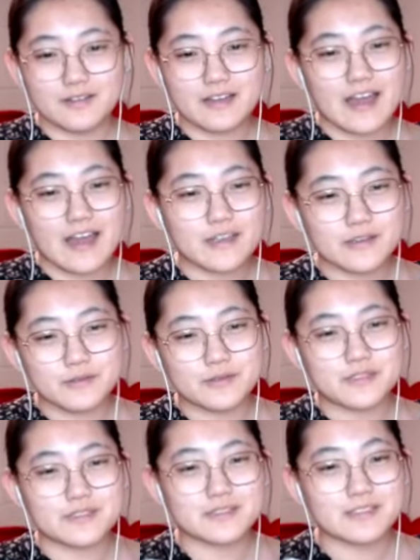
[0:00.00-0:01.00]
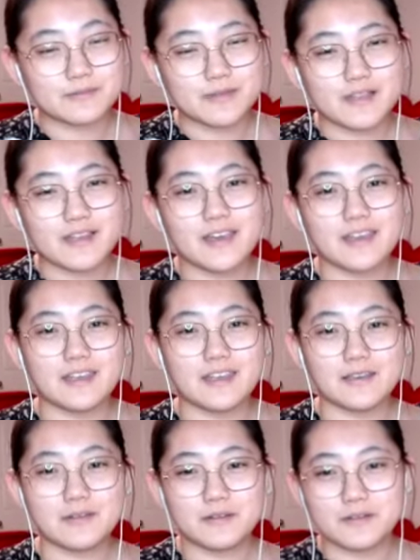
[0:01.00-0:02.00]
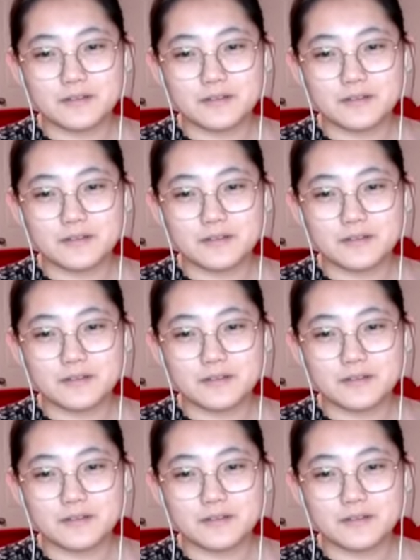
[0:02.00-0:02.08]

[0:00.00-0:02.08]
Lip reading: guy who was complaining